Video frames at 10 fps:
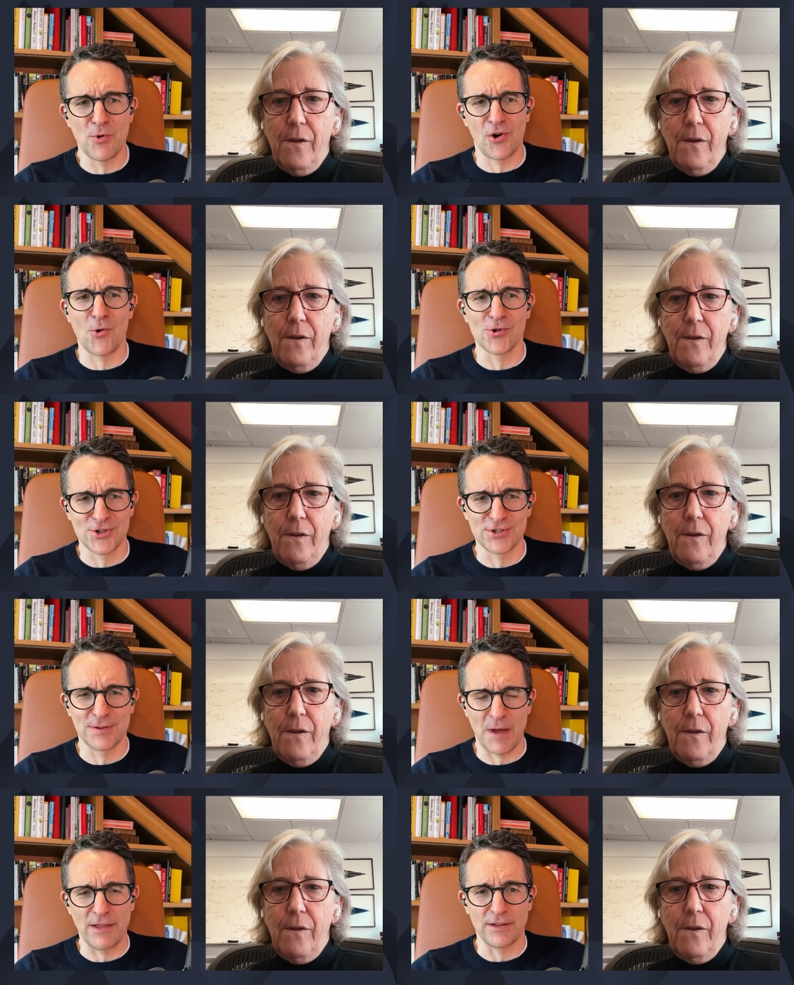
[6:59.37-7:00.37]
Speaker 1: more cautious
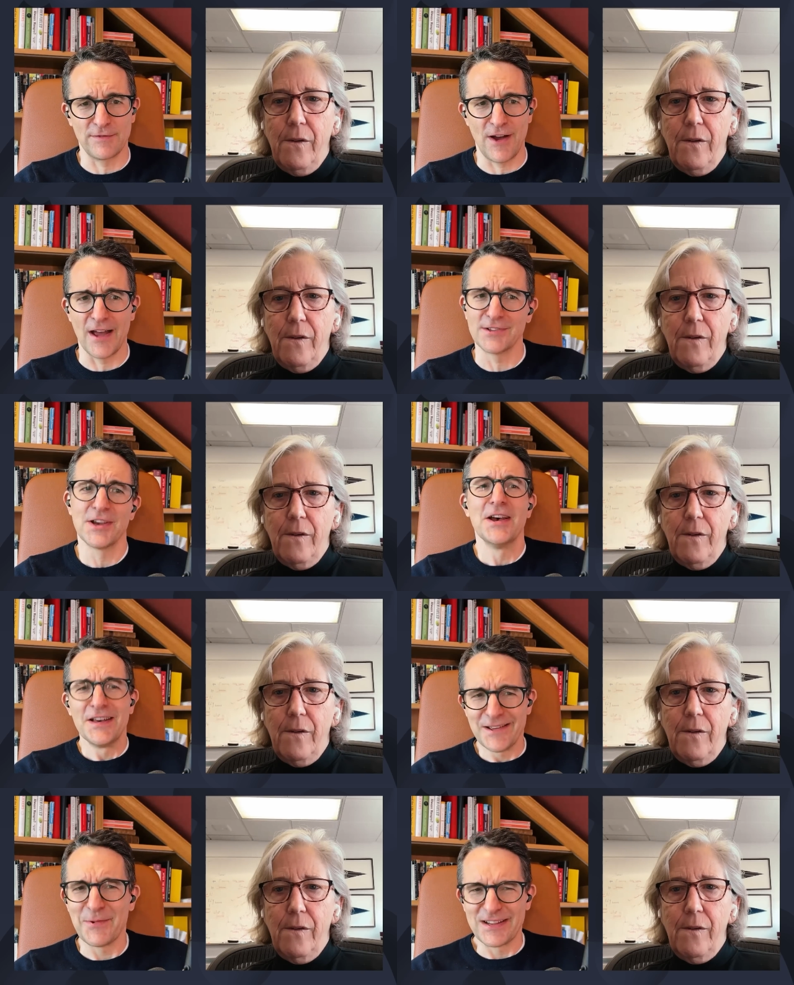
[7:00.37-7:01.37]
about the advice
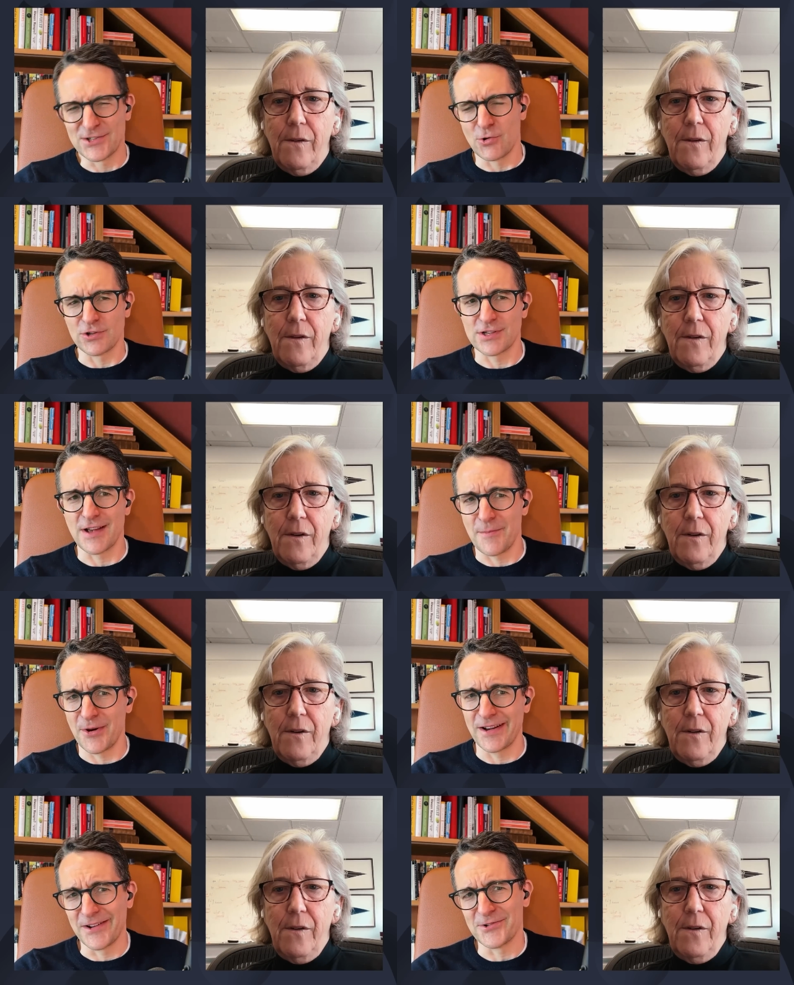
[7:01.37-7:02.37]
than when you talk to
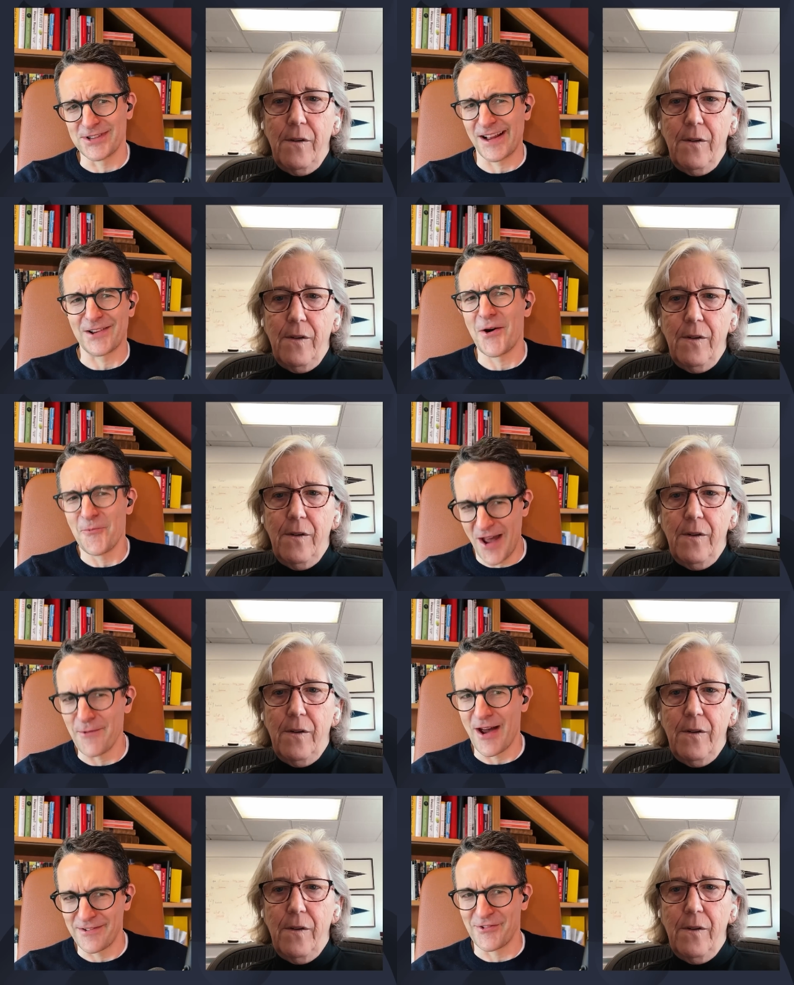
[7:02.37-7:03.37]
somebody who's like a long way
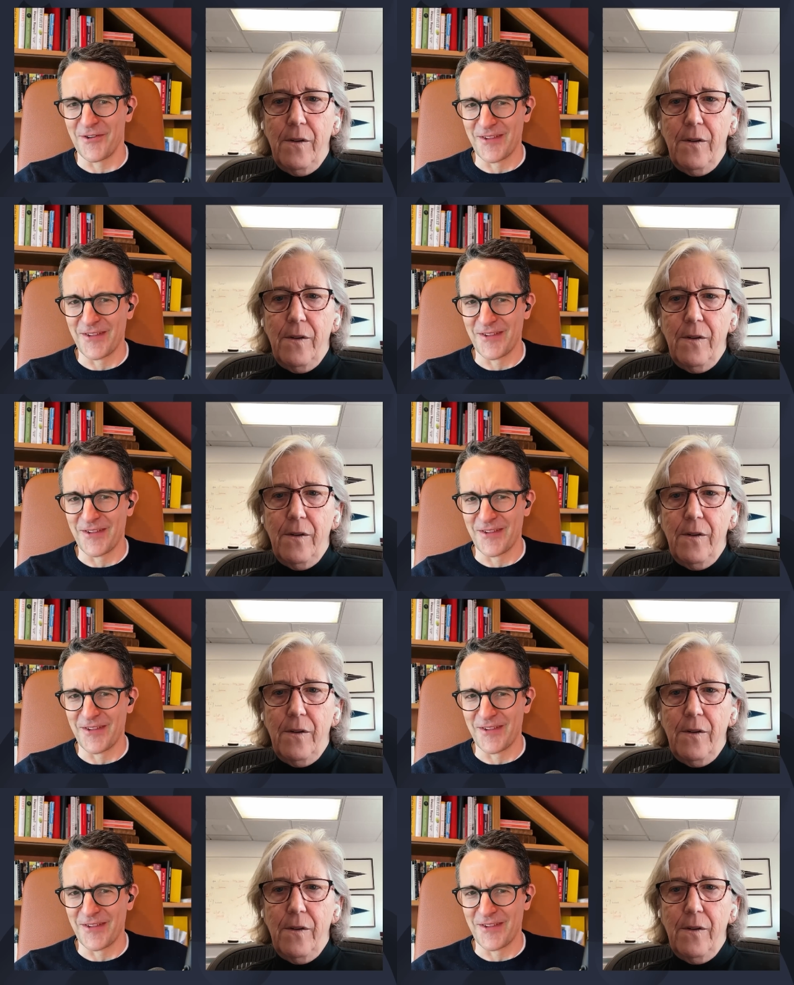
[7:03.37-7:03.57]
away from